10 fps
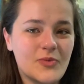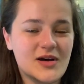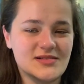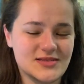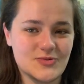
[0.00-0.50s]
at
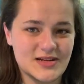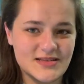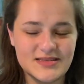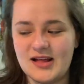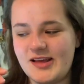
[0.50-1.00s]
once when
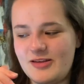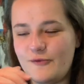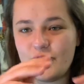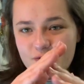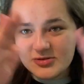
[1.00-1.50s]
it's like
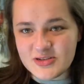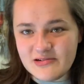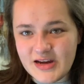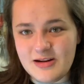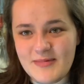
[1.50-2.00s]
you've got your
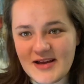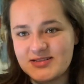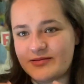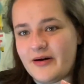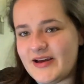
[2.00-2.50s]
screen
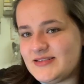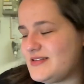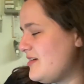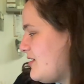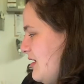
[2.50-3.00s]
maximised
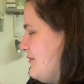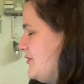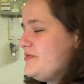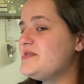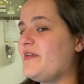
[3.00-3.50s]
as like a
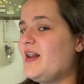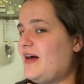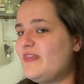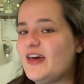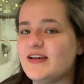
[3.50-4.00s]
full screen
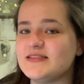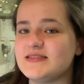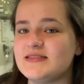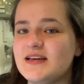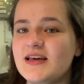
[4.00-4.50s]
like
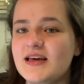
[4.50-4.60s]
this.